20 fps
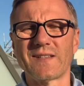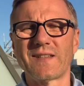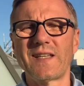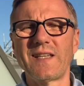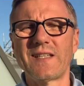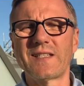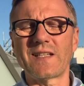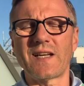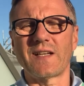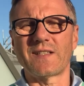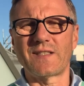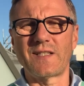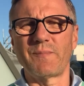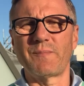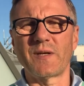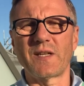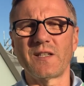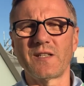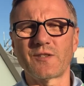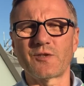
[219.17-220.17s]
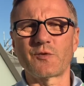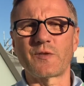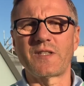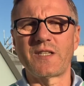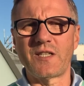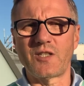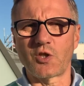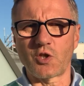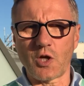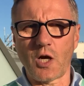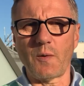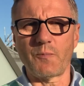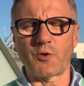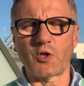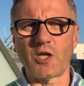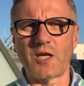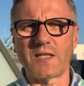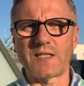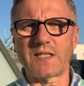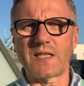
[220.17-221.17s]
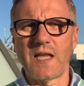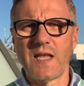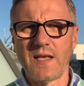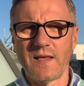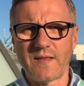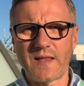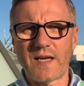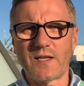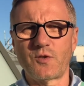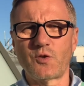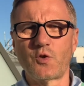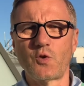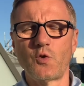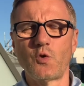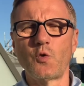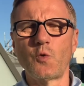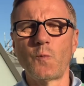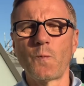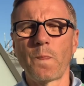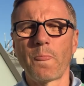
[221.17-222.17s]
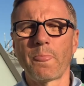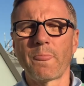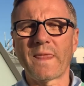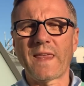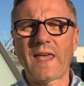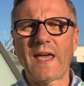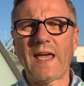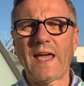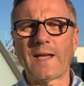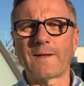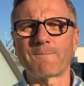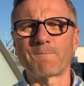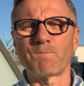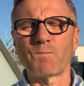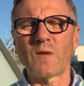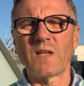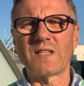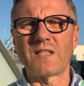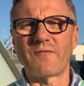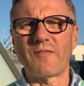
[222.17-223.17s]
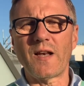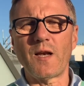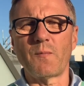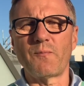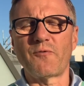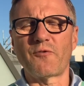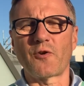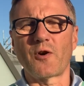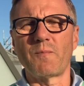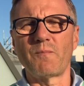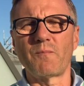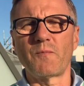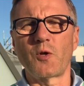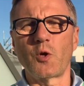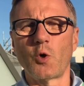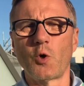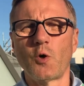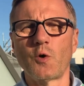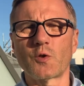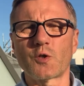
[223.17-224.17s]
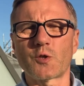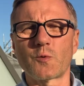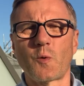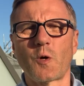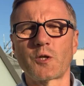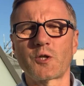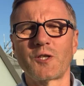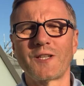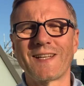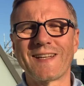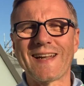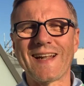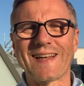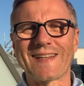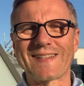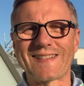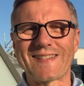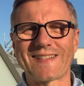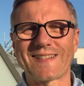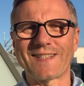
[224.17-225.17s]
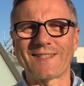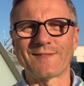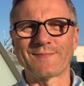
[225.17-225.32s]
These are typical strategic options that you can develop from your SWOT analysis.